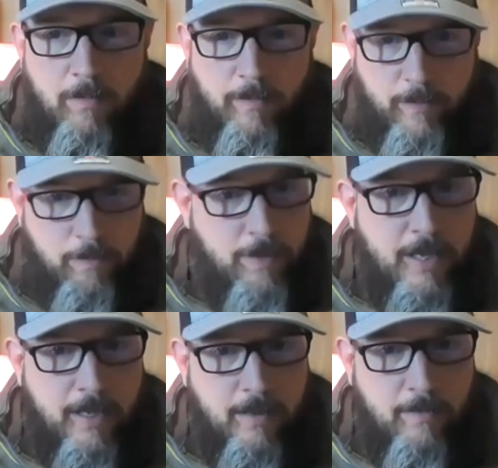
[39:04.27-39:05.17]
for
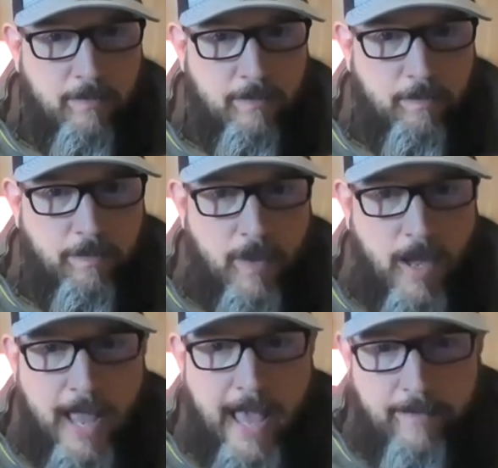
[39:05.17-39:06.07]
me,
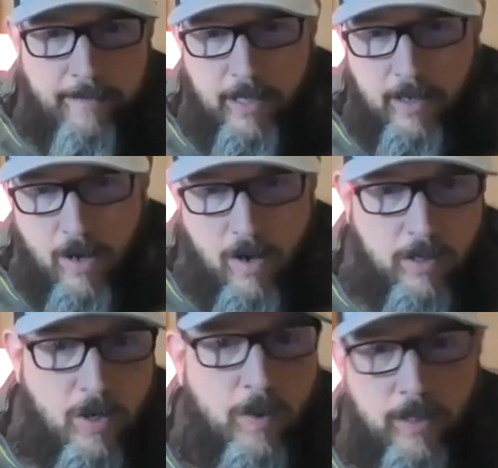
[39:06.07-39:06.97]
I have an
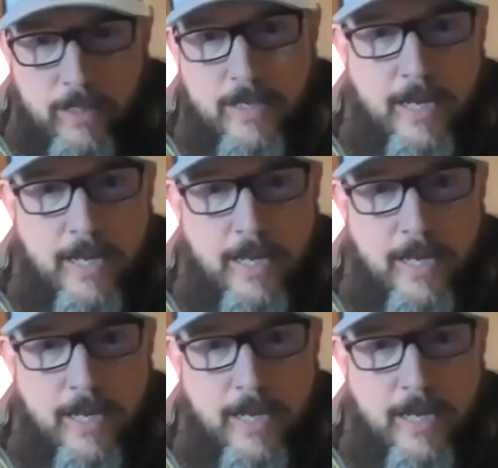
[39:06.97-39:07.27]
ongoing list.